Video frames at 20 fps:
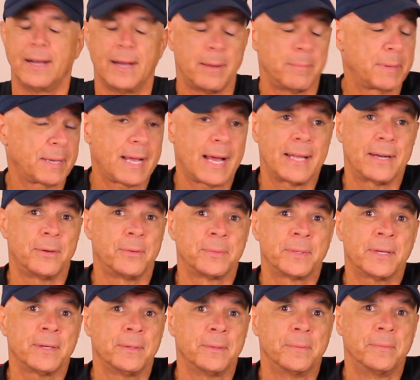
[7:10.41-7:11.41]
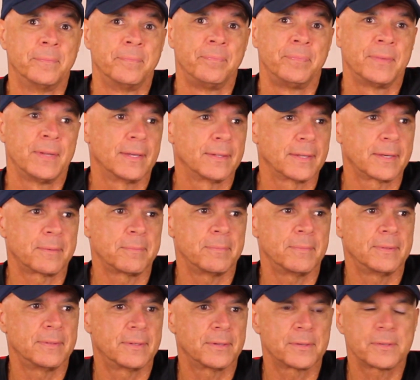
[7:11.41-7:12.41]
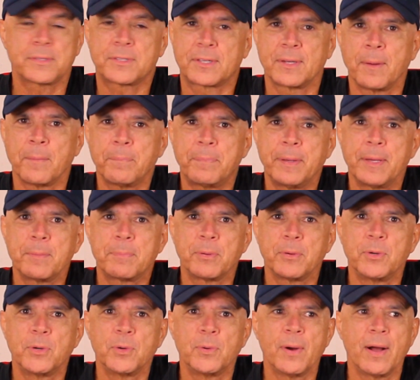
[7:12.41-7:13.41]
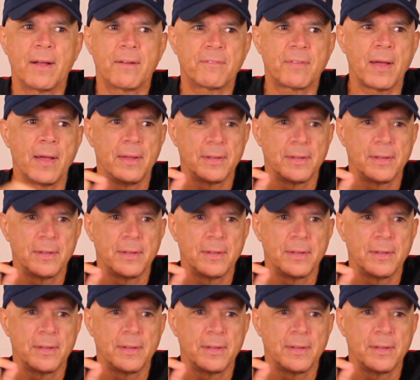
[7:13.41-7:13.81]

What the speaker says: I'm like, I don't know. Like, there are some people who have